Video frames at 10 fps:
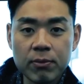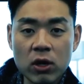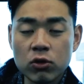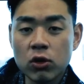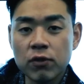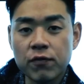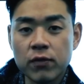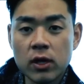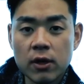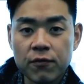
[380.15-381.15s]
They don't know the
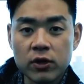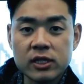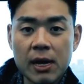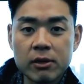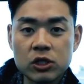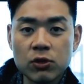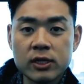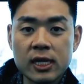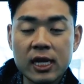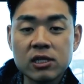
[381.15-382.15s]
first time a student
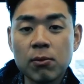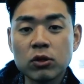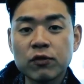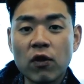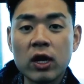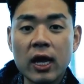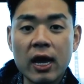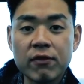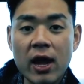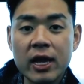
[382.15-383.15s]
said that's the most fun I
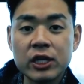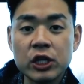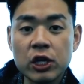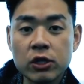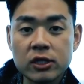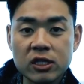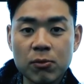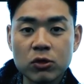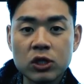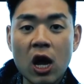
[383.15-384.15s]
ever had in years, that's the
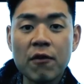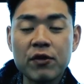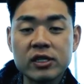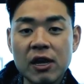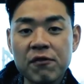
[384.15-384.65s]
most confidence